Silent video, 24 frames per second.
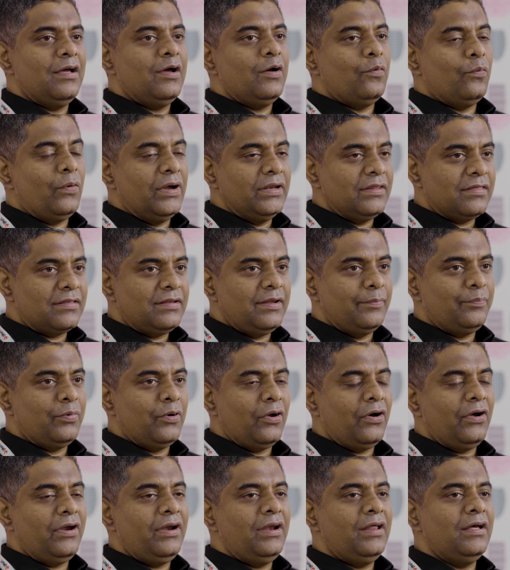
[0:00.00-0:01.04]
Once
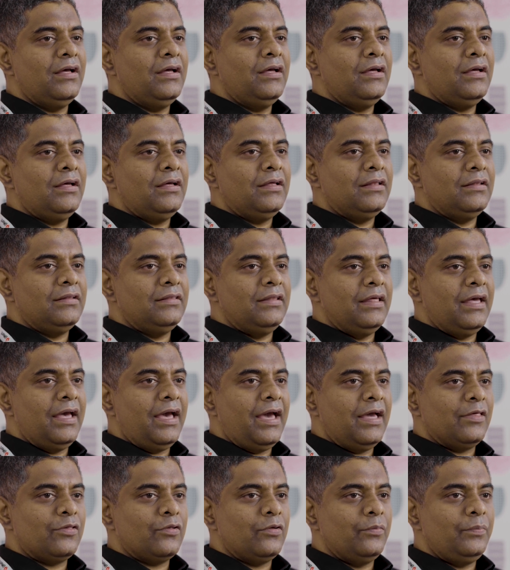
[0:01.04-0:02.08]
deployed, there
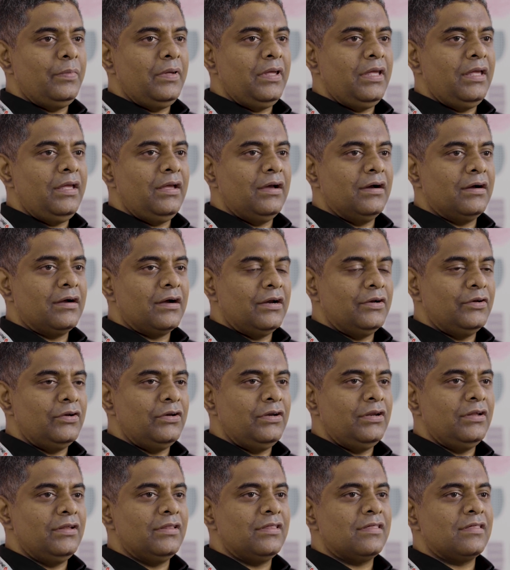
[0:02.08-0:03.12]
has to be a
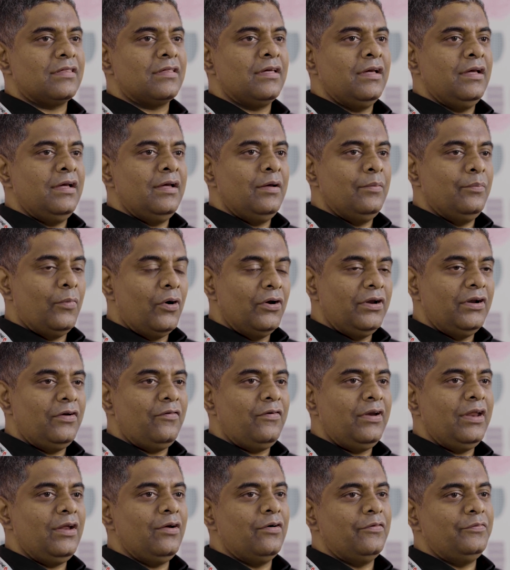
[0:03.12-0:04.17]
continuous
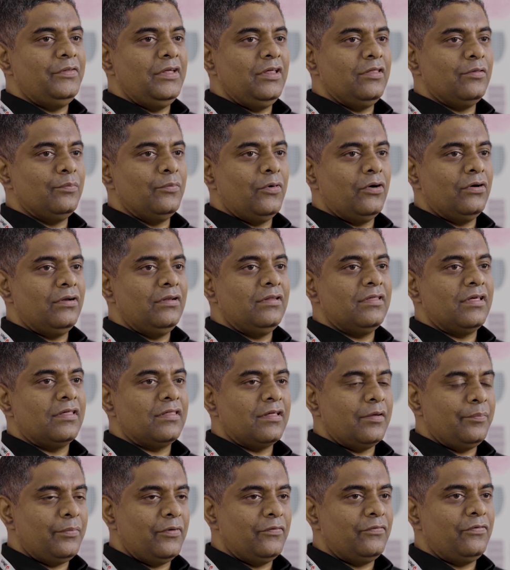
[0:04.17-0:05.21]
monitoring of these models
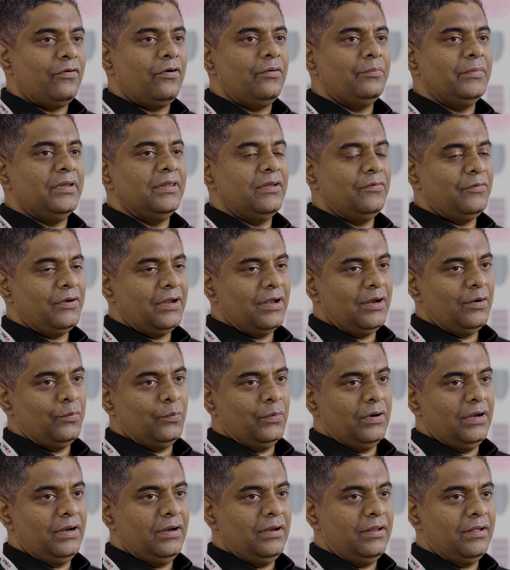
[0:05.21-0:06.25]
as they perform in the real
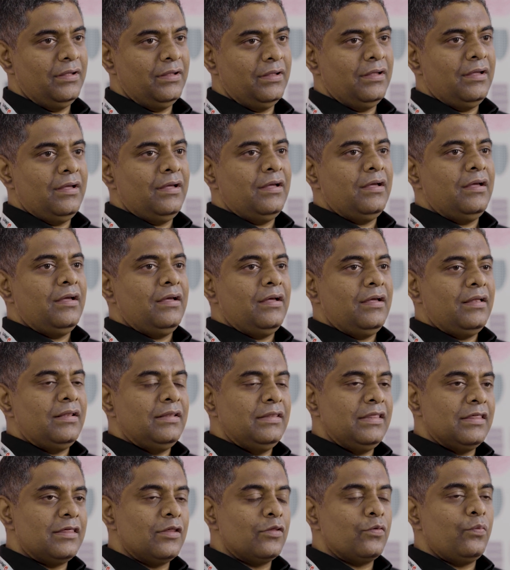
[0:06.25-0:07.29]
world.
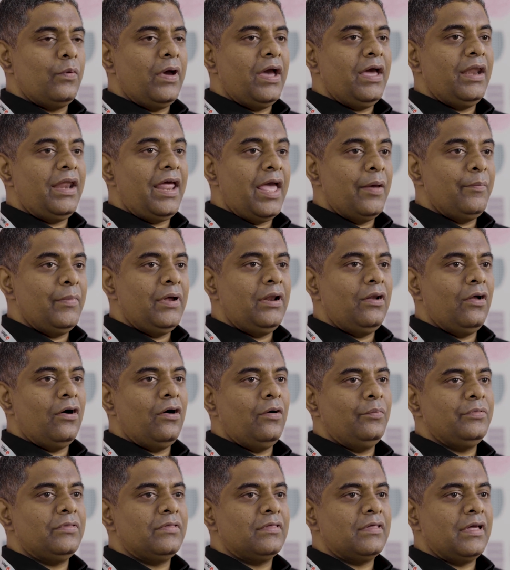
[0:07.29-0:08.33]
This is where
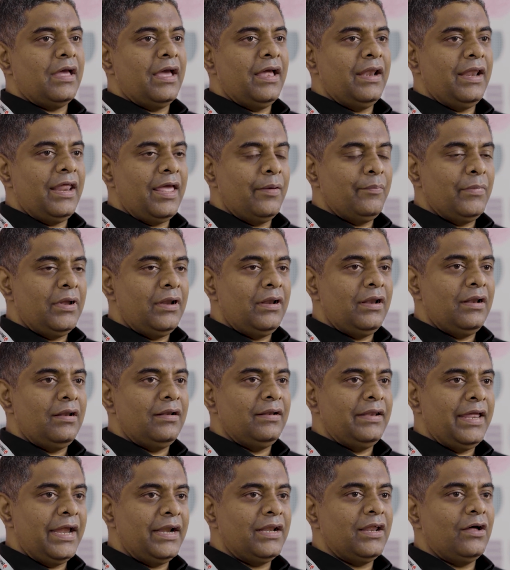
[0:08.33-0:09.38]
MLOps and ML
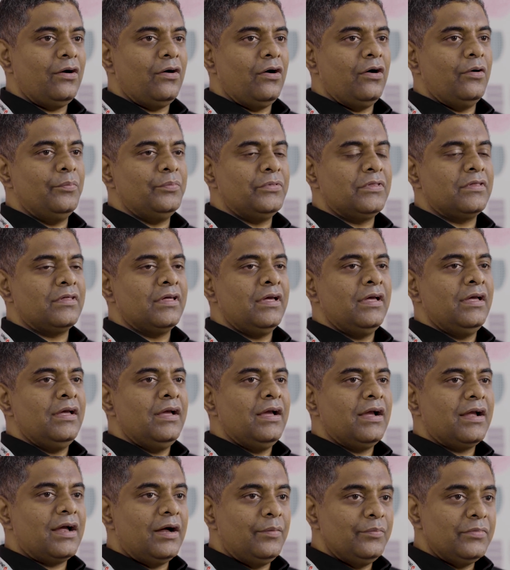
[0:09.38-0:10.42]
DataOps
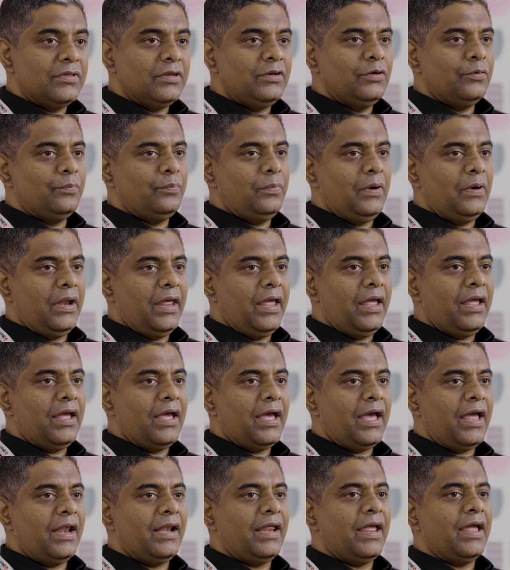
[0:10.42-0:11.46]
comes into play
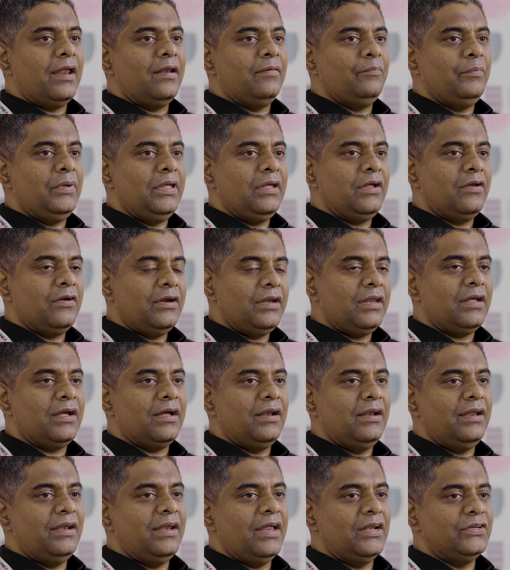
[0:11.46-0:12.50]
and can be
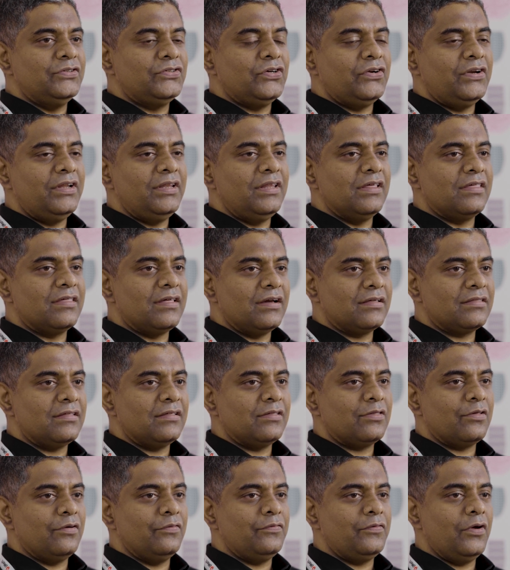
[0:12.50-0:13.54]
critical in ensuring the
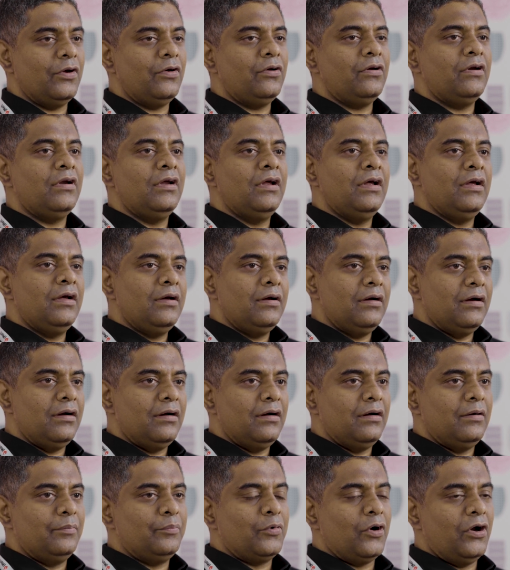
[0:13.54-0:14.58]
success of your
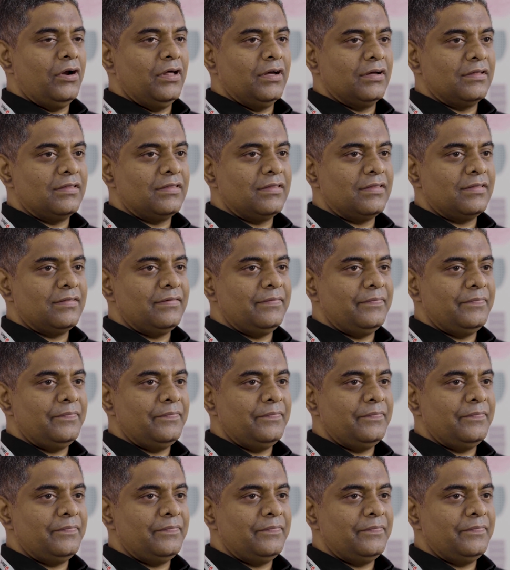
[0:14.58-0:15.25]
products.